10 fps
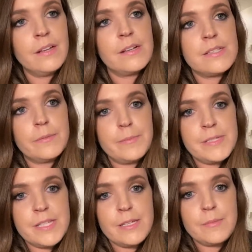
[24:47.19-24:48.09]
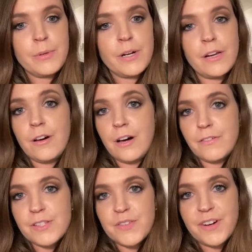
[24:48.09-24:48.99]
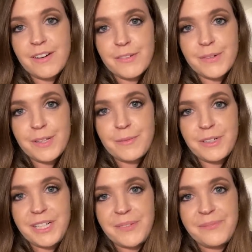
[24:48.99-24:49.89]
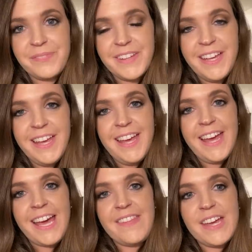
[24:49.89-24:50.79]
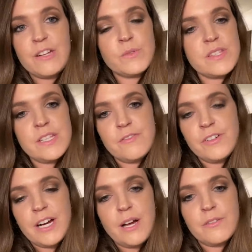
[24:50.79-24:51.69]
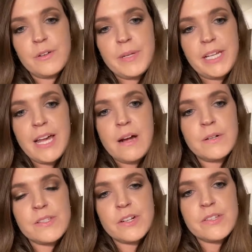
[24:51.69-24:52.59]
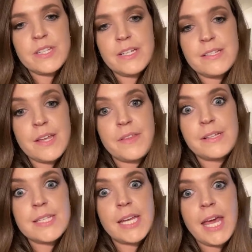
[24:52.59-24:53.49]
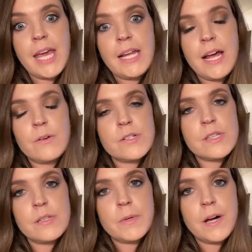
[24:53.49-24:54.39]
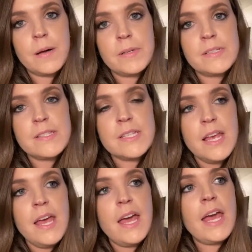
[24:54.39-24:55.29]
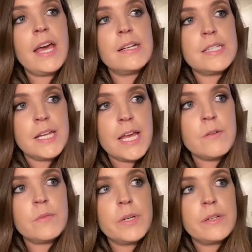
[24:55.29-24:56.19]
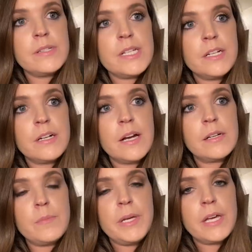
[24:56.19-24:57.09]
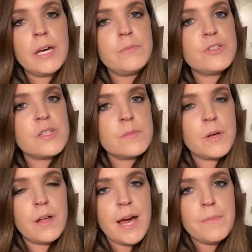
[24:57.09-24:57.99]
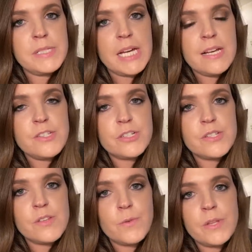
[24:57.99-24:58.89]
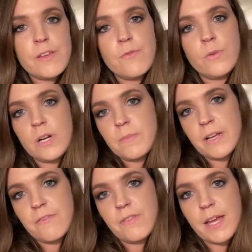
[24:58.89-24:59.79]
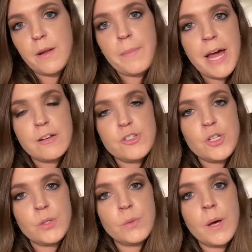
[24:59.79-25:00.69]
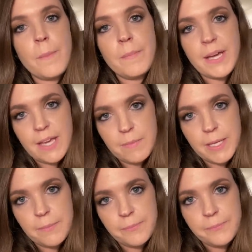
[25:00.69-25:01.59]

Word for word: because I'll be busy pouring coffees for everyone in the morning. And then we'll sit for however many hours our sit is. I think it's like eight hours in the Bahamas. And tonight when we go to dinner, I'm gonna pick up just small appetizers for the forty minute flight back to Miami.